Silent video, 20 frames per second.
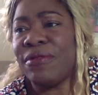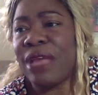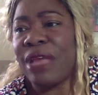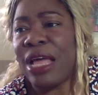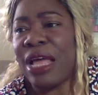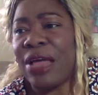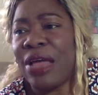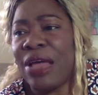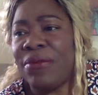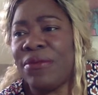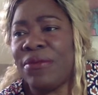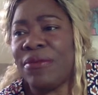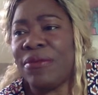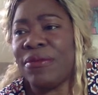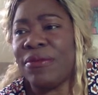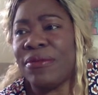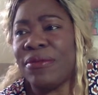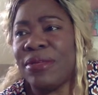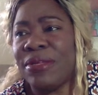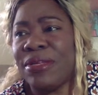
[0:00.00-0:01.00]
I
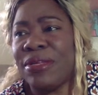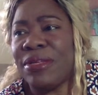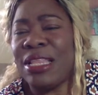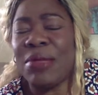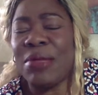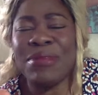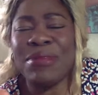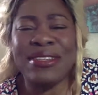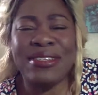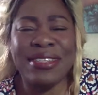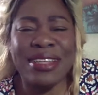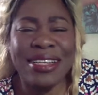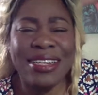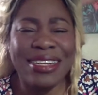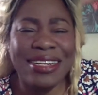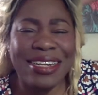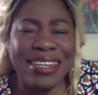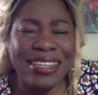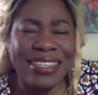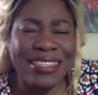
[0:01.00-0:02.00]
Let me set
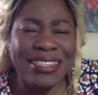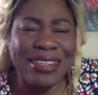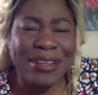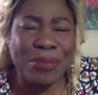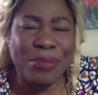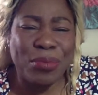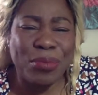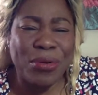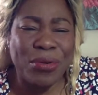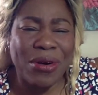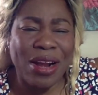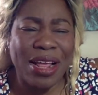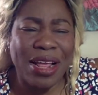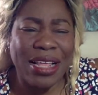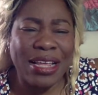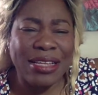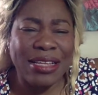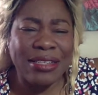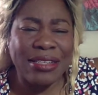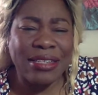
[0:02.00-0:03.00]
it as a
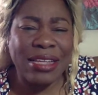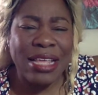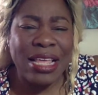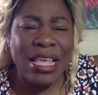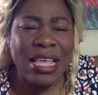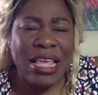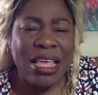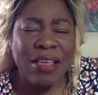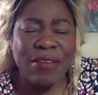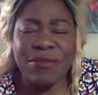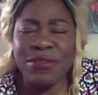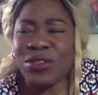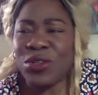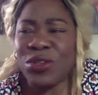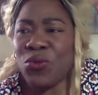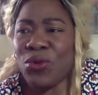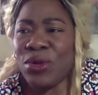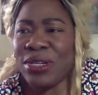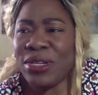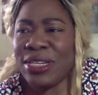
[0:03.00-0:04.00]
prize. If
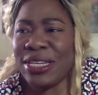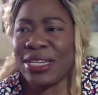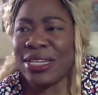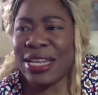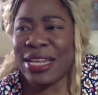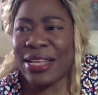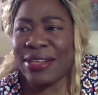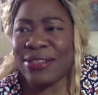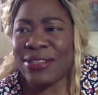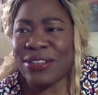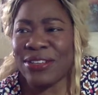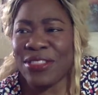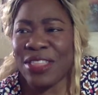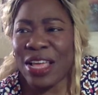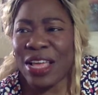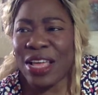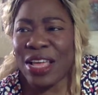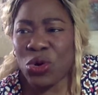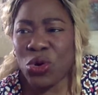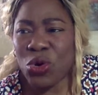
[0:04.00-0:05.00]
someone can answer
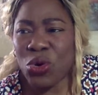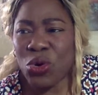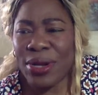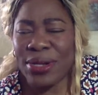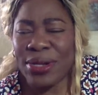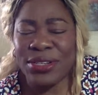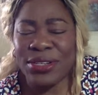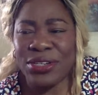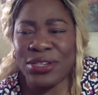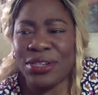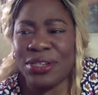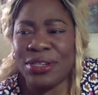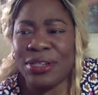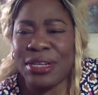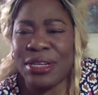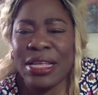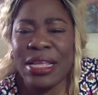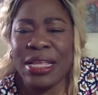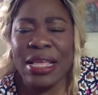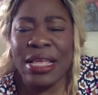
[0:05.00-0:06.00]
that question
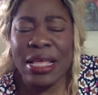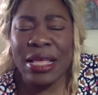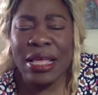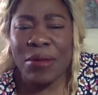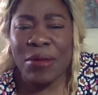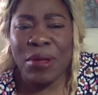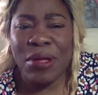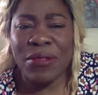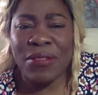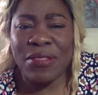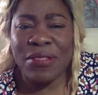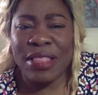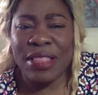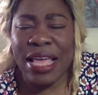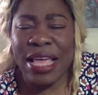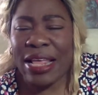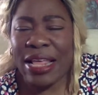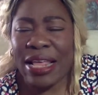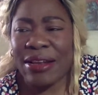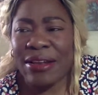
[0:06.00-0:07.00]
about
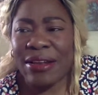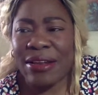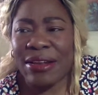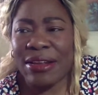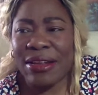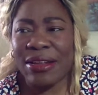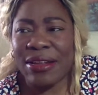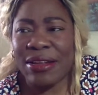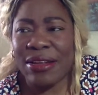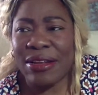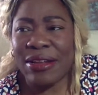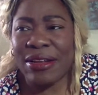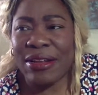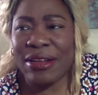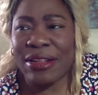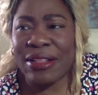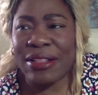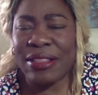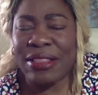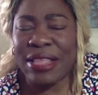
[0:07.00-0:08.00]
that
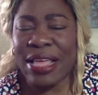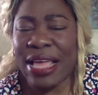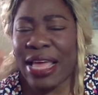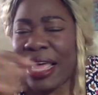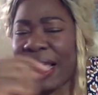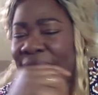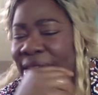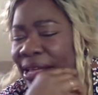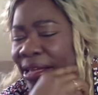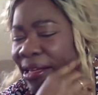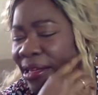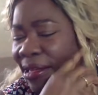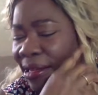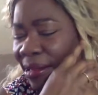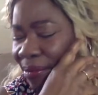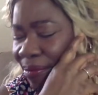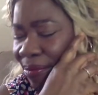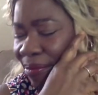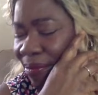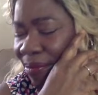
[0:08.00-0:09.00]

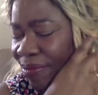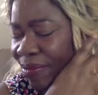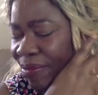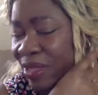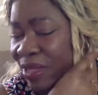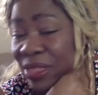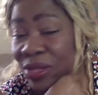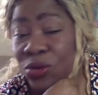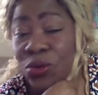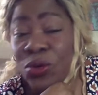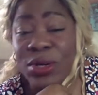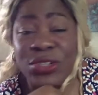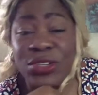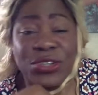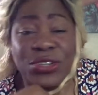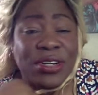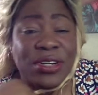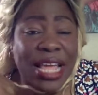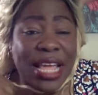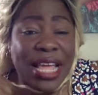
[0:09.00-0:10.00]
the
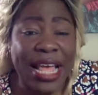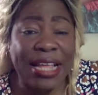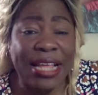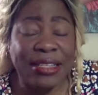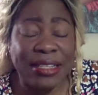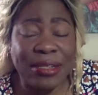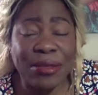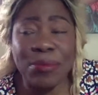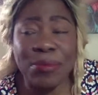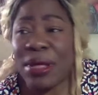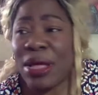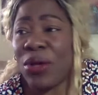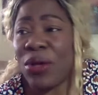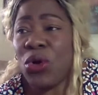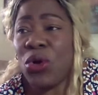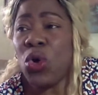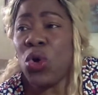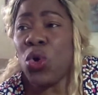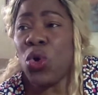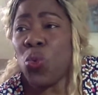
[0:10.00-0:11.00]
question I asked about
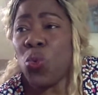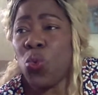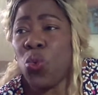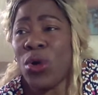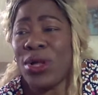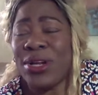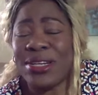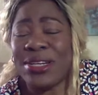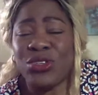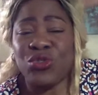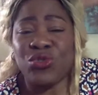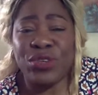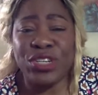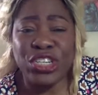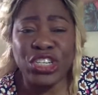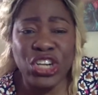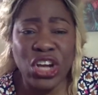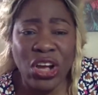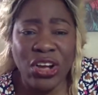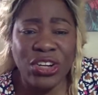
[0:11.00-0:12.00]
what is
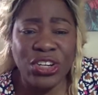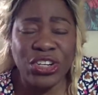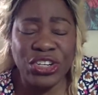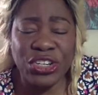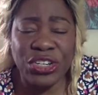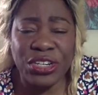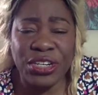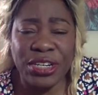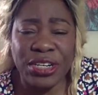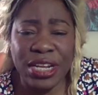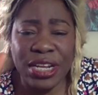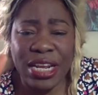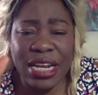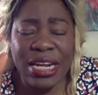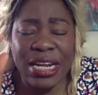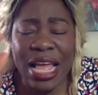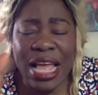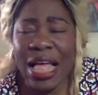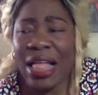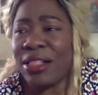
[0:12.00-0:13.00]
reduction
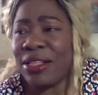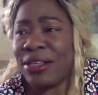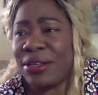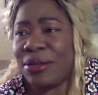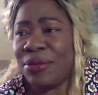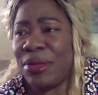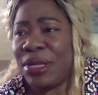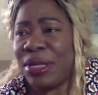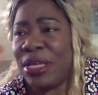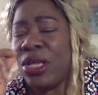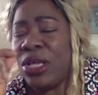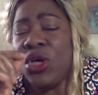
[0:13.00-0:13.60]
in alchemy,